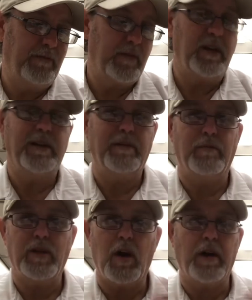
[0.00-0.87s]
See,
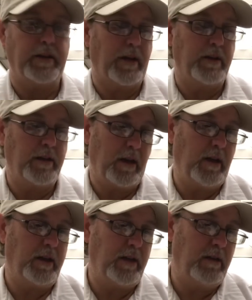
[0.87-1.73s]
I'm yawning. I, I
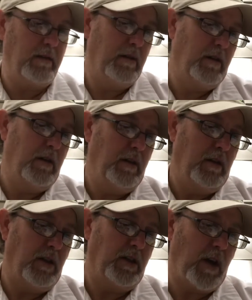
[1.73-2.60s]
need
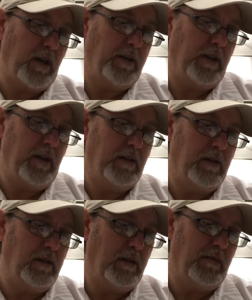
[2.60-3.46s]
a shot of this
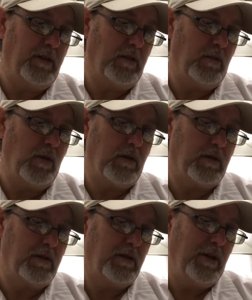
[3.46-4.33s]
if it works.